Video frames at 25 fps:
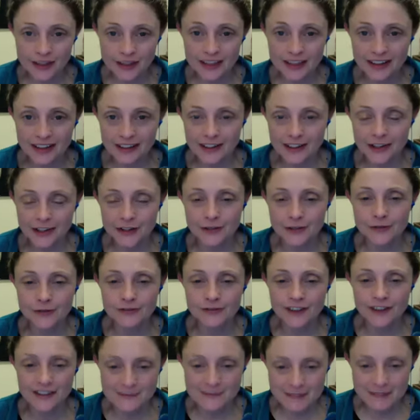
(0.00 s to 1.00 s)
Thank you
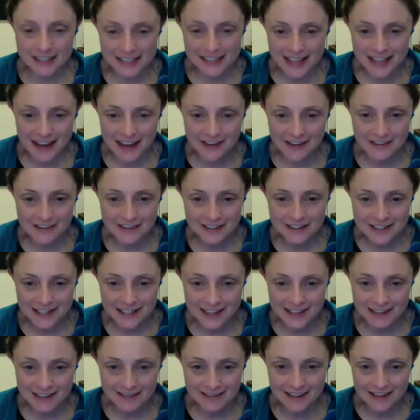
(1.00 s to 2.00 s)
very much, Sarah, for this
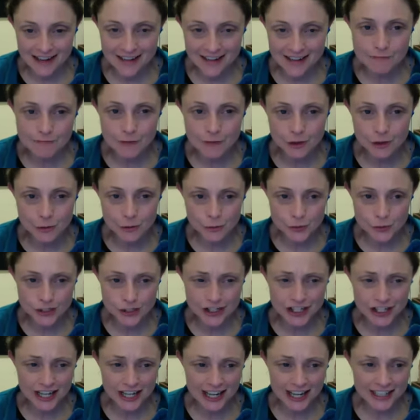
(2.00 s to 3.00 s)
evening. Much
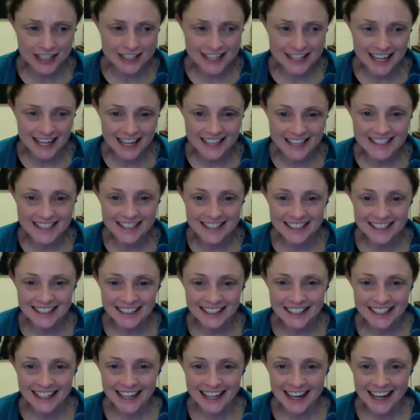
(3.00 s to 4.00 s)
appreciated.
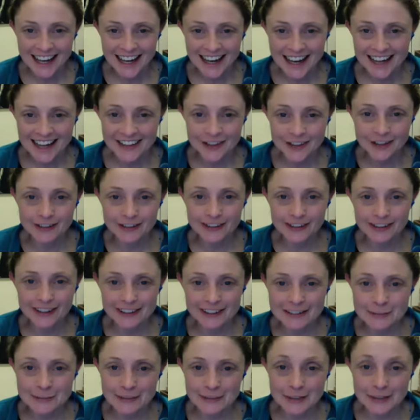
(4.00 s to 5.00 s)
And I'll uh,
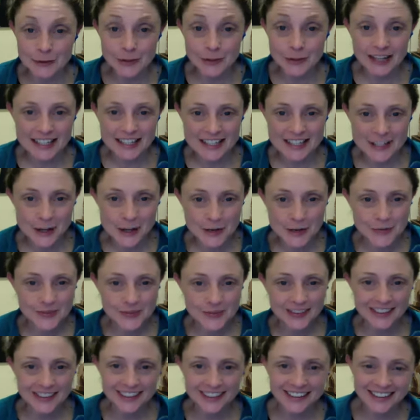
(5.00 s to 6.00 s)
speak to you again soon.
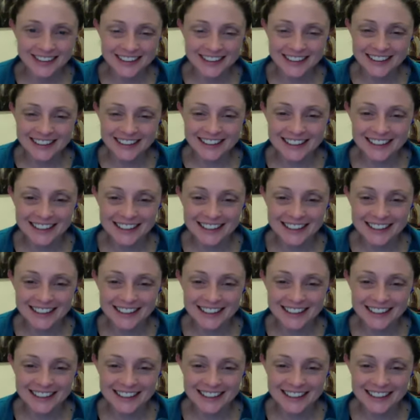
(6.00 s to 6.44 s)
All